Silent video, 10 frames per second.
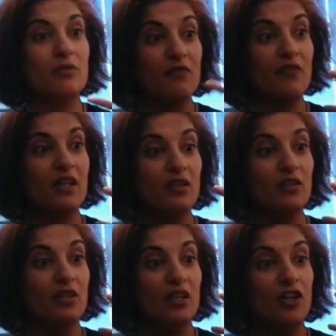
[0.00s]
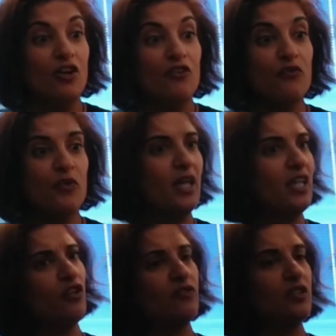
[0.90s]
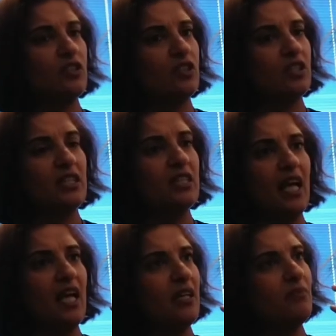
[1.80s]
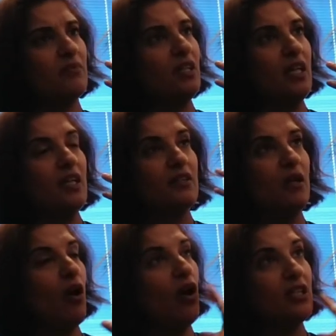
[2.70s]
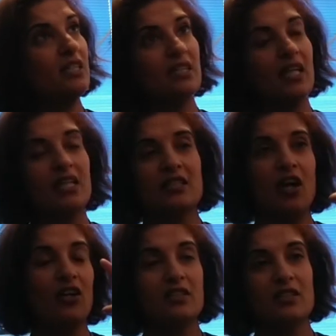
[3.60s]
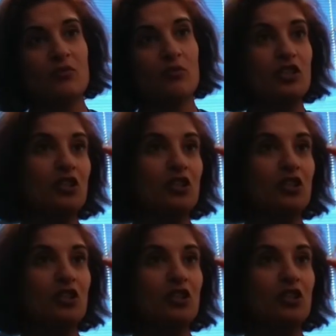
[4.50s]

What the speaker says: and allowing everyone around them to feel free enough to say the